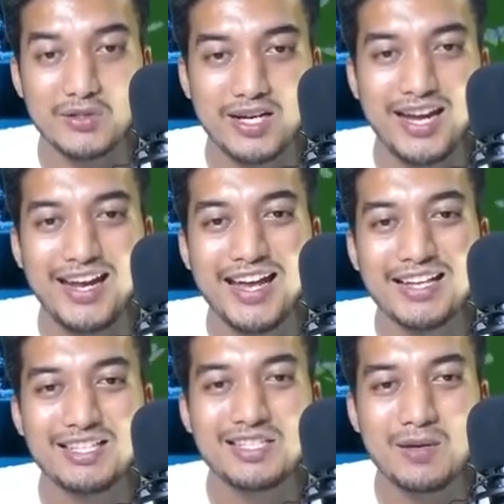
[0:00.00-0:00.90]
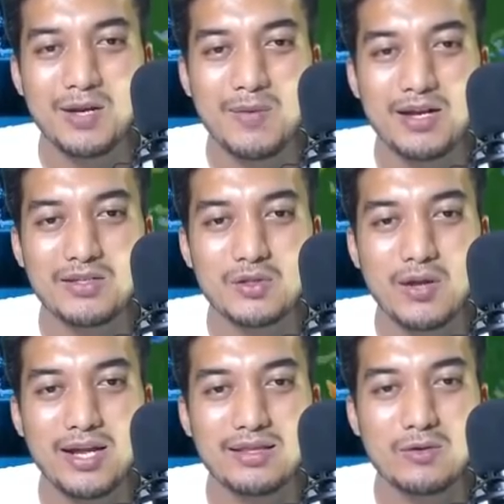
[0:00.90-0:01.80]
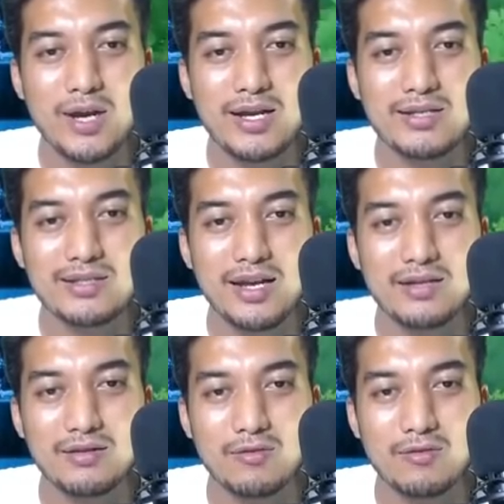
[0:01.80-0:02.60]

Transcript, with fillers: Okay, the stamina bar is so at the right hand side,